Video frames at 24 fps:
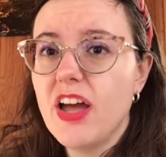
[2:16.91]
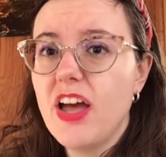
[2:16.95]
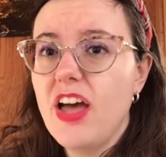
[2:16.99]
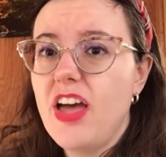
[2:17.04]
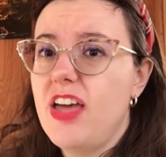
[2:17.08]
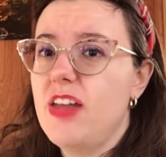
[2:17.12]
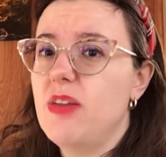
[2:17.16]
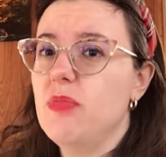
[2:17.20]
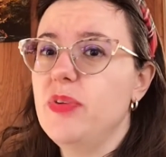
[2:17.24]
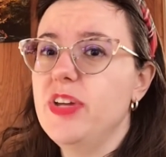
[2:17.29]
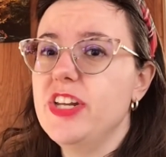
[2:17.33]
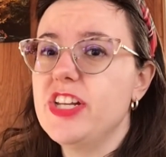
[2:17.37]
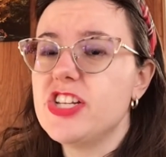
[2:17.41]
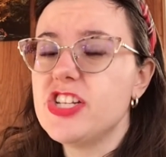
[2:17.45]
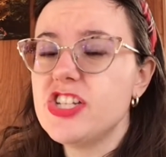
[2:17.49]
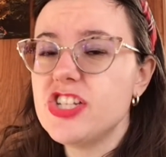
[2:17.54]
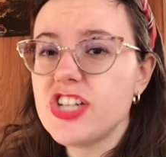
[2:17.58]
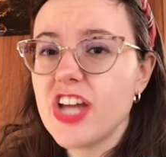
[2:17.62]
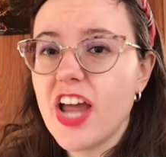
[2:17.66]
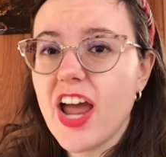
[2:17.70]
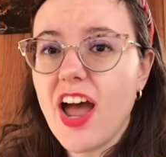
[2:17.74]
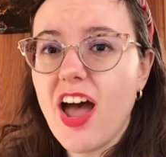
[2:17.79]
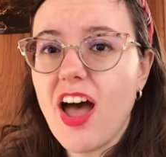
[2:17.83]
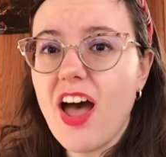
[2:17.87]
and we
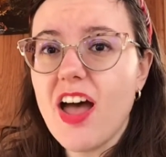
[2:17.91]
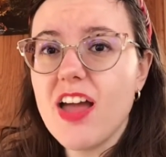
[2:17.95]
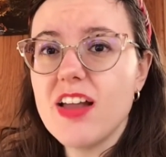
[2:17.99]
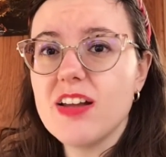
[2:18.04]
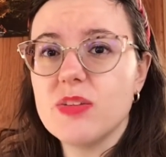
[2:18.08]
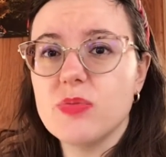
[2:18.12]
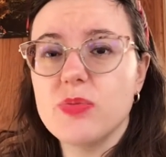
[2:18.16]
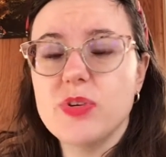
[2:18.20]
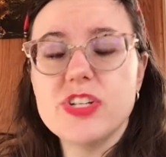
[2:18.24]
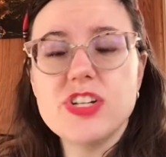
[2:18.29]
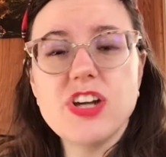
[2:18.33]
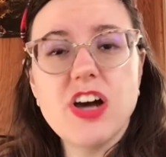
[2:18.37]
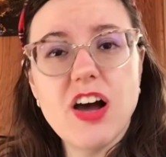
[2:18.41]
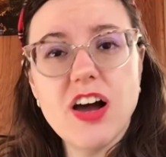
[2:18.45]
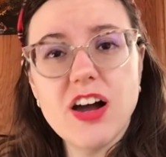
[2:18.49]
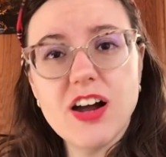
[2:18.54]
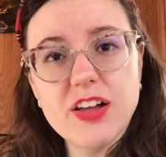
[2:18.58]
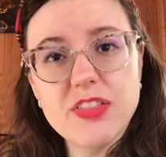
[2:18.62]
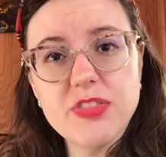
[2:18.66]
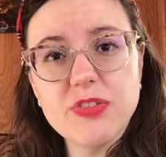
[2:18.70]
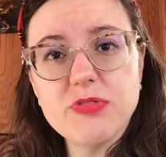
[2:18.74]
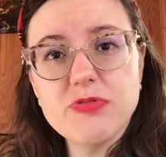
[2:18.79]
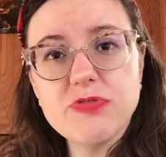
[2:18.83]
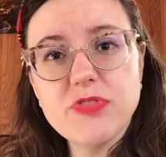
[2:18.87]
chat and we talk
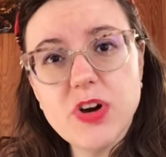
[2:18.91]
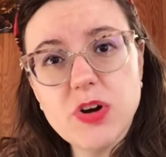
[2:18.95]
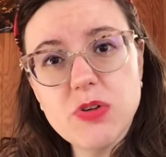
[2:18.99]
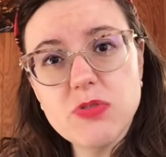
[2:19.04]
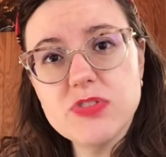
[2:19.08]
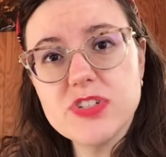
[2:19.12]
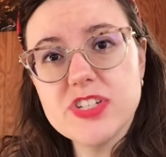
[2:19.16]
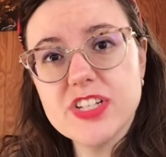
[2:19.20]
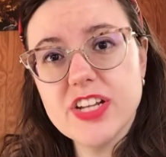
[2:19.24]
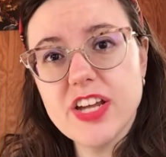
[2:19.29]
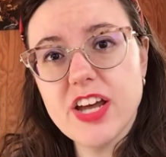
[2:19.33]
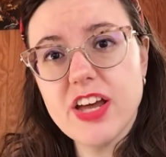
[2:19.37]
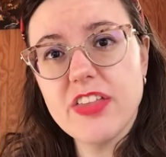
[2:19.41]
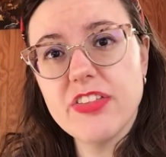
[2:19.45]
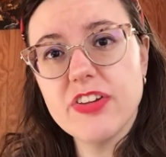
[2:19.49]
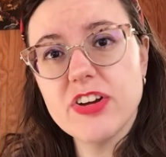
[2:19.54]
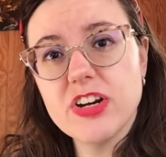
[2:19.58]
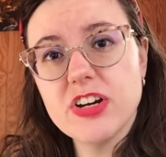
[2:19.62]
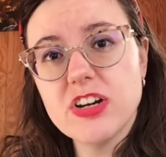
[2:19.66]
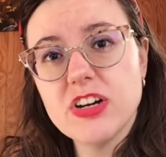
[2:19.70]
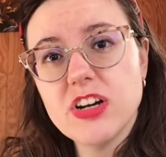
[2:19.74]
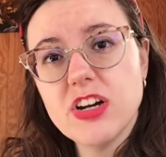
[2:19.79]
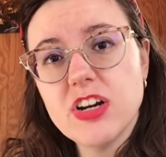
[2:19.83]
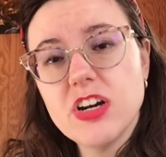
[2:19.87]
on the phone together.